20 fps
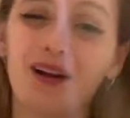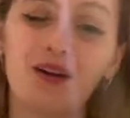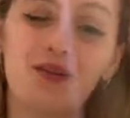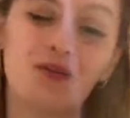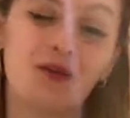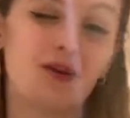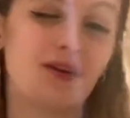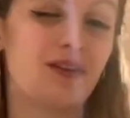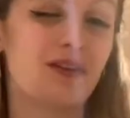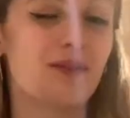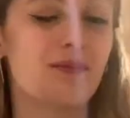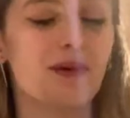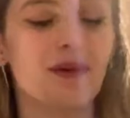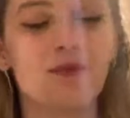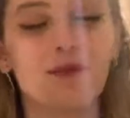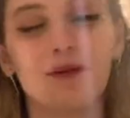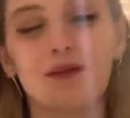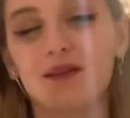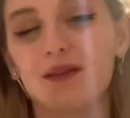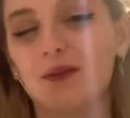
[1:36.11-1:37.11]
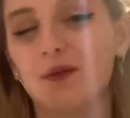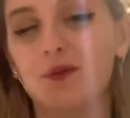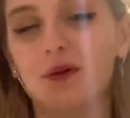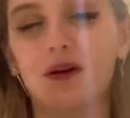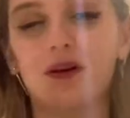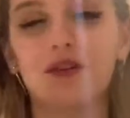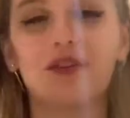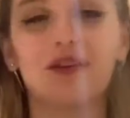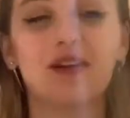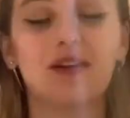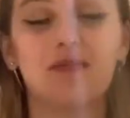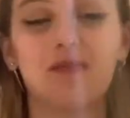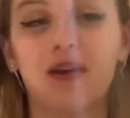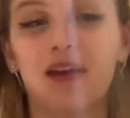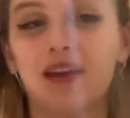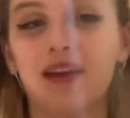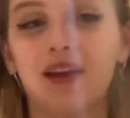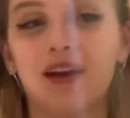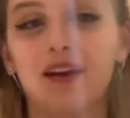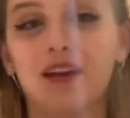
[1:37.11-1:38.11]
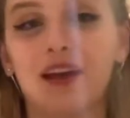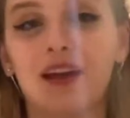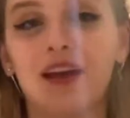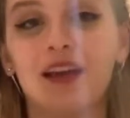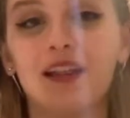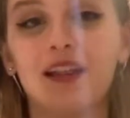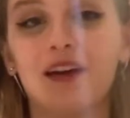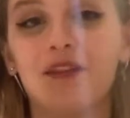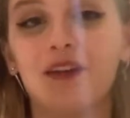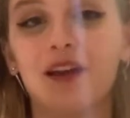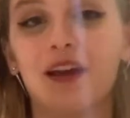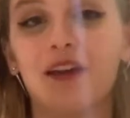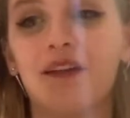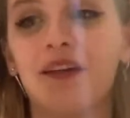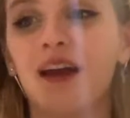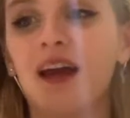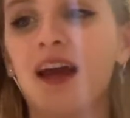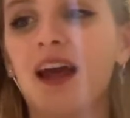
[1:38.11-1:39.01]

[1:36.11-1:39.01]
oh my god, you're the best person in the world, you're gonna make it, honey, love you.